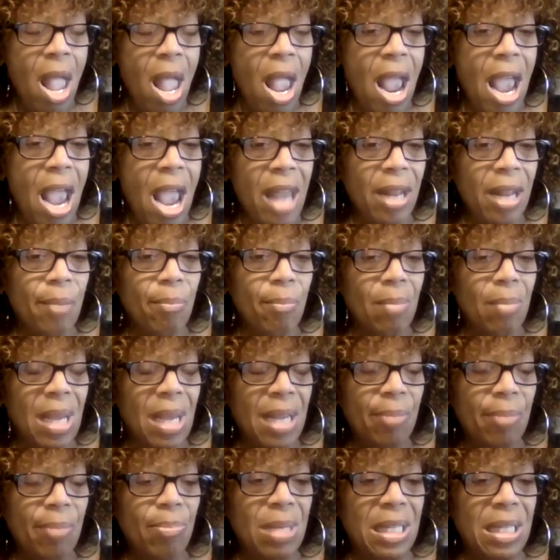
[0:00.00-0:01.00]
and it
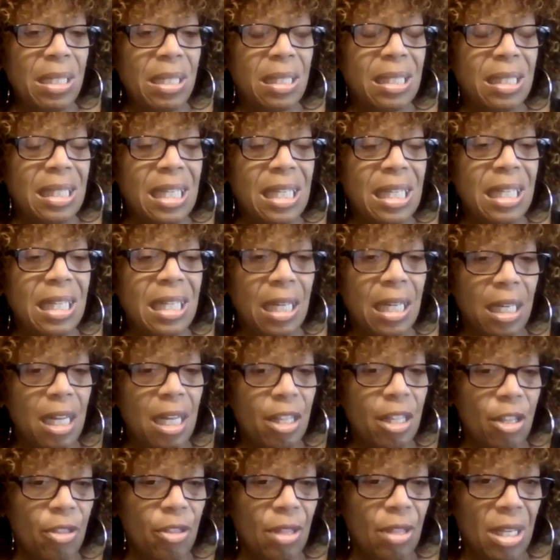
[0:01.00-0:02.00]
made me see that
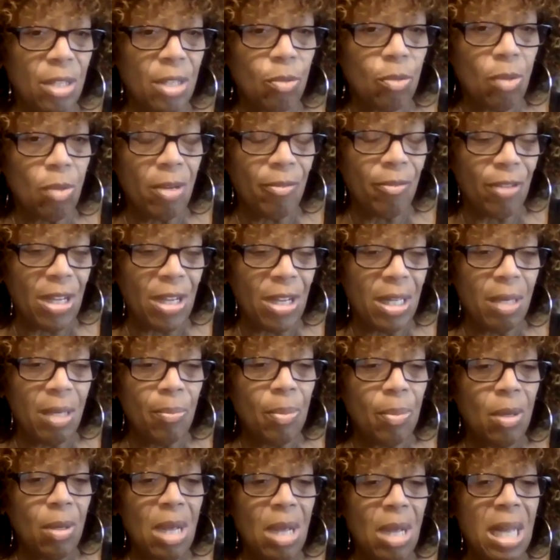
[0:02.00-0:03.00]
other things were
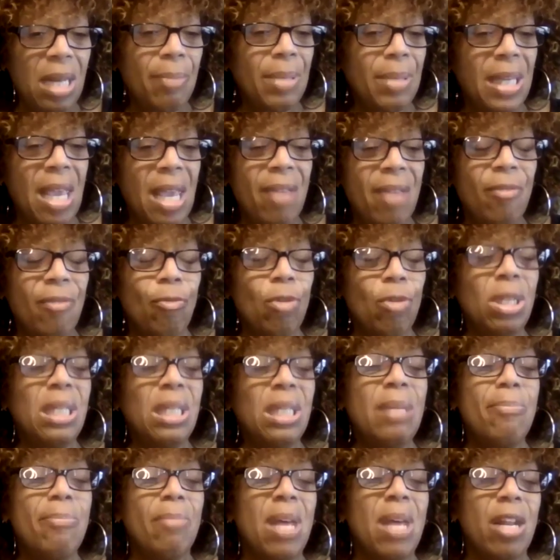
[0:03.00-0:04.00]
available. And it became
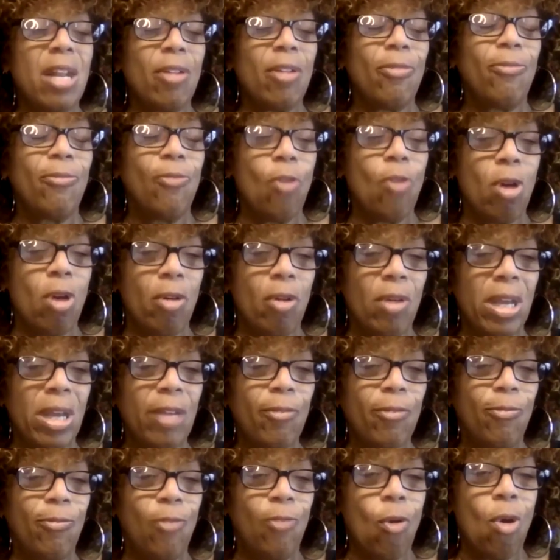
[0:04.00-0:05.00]
really metaphoric
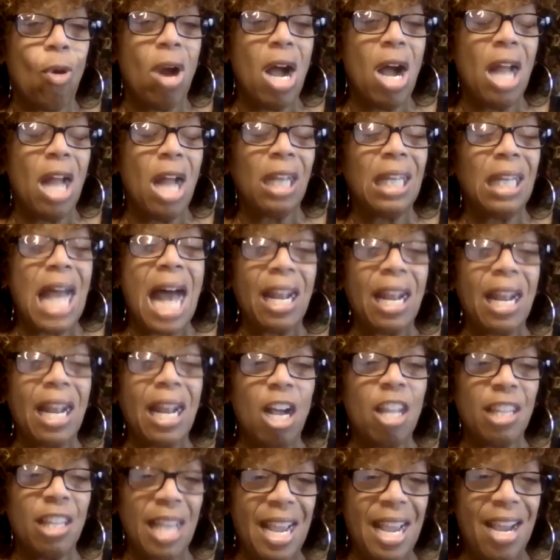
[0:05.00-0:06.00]
for a lot of
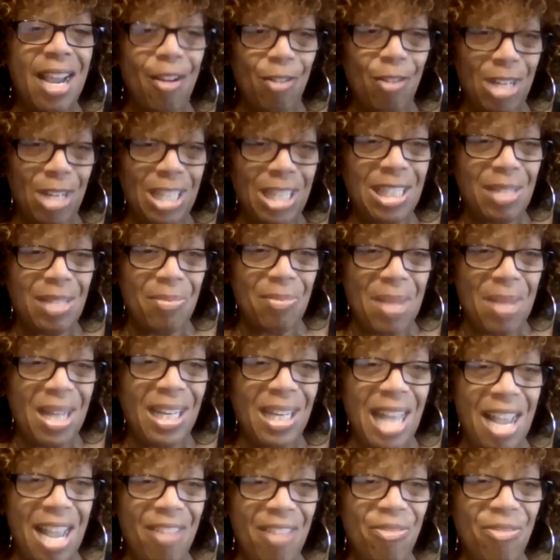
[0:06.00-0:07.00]
other areas in my
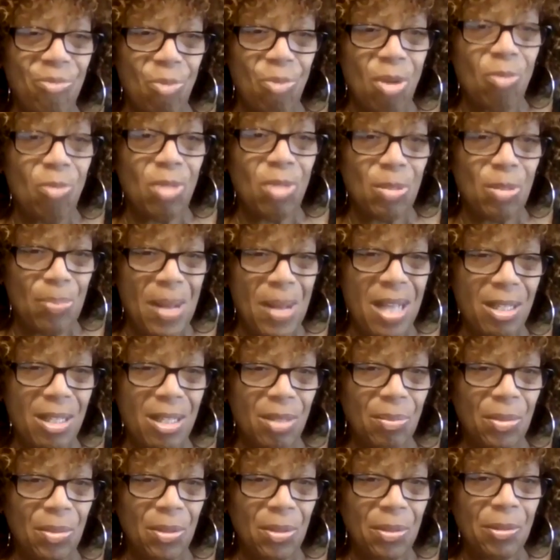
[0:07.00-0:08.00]
life, what was
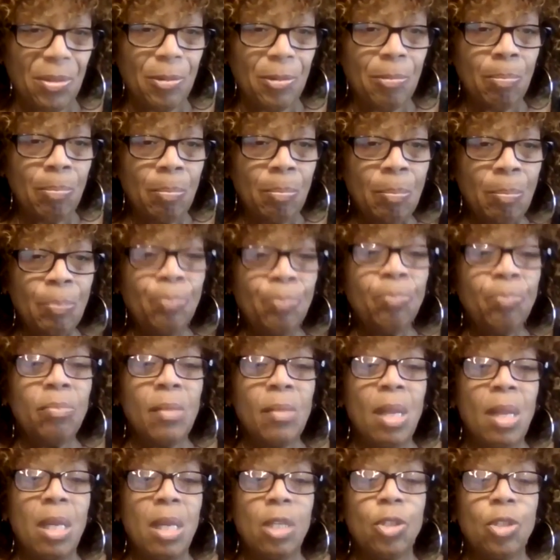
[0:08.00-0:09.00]
possible.
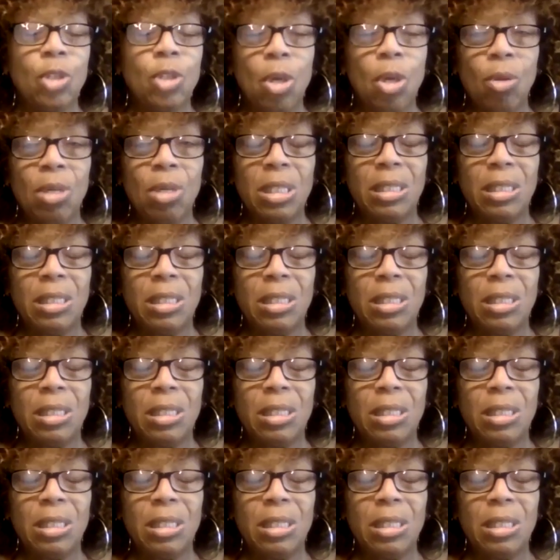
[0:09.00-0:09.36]
So the